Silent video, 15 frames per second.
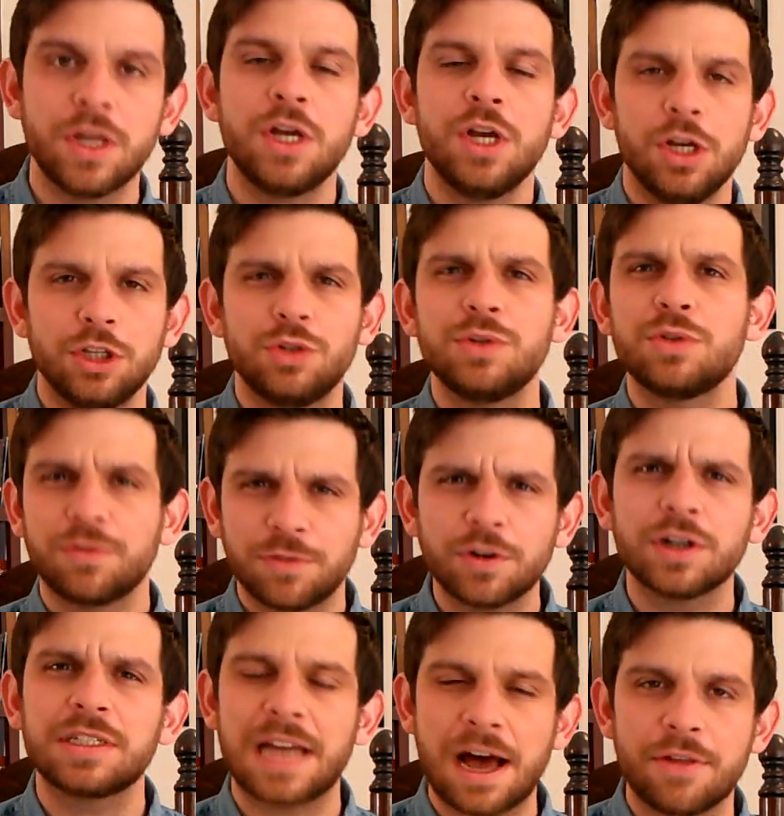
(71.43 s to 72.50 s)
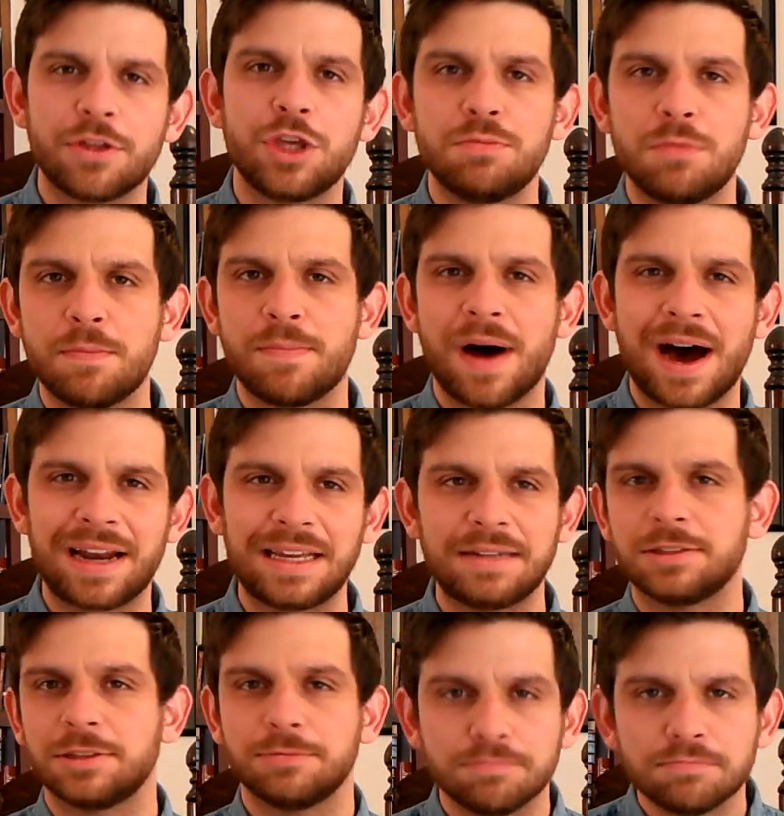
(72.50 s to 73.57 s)
So he's referring to how the human body
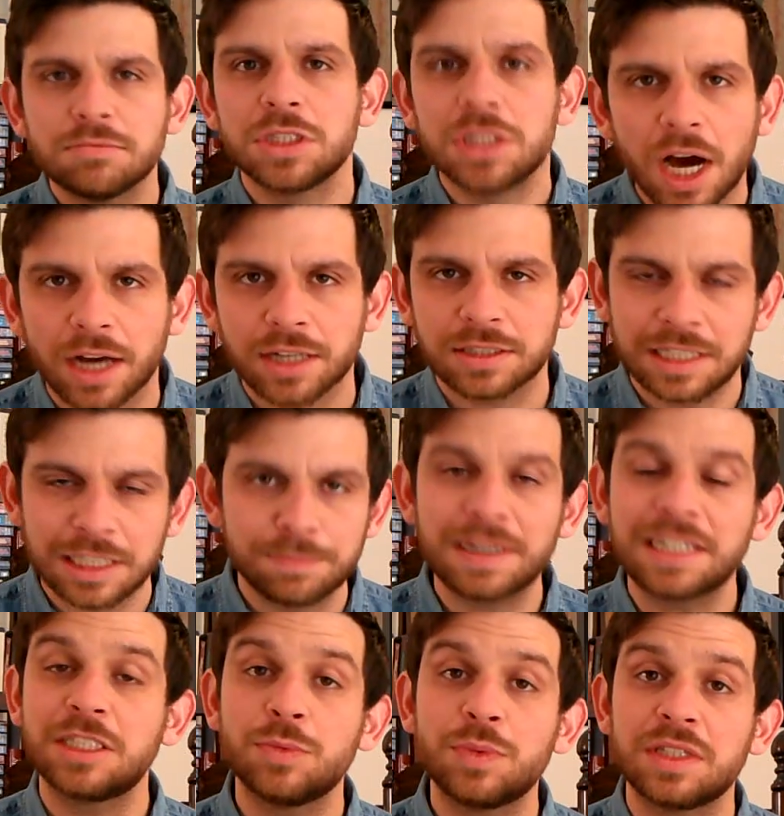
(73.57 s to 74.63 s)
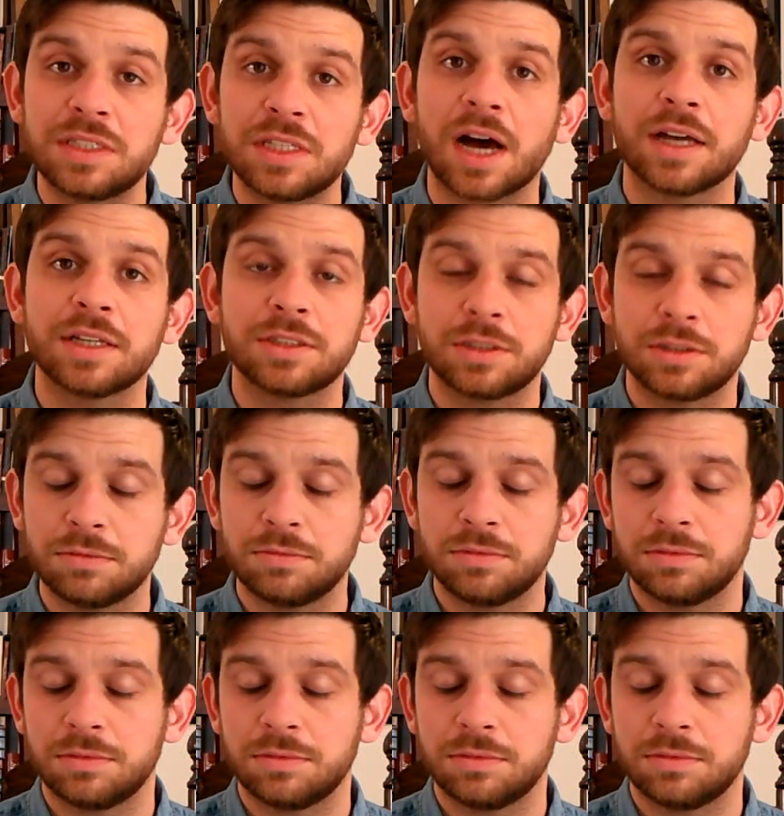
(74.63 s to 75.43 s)
is dust. He's mixed it with dust.